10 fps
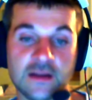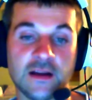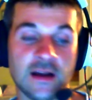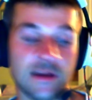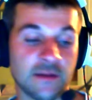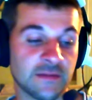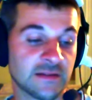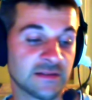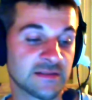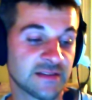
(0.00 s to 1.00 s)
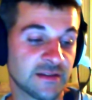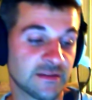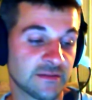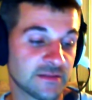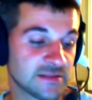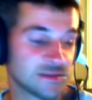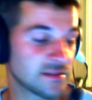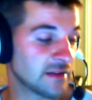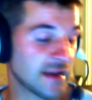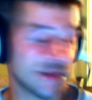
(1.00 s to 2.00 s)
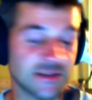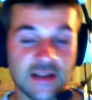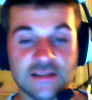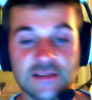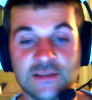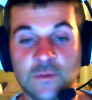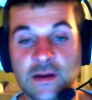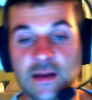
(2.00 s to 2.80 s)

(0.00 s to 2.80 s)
Um, but still, still a lot of chances to win.